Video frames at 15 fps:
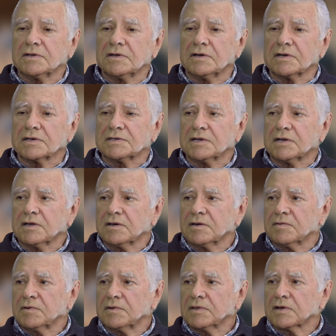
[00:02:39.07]
liked to
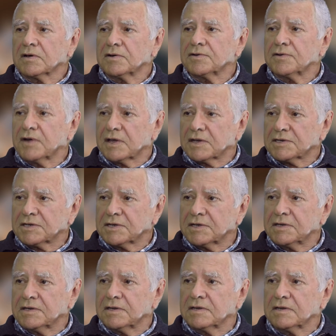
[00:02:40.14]
know what the contract
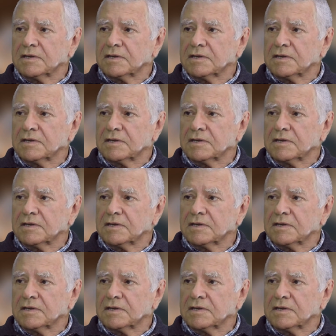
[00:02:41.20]
said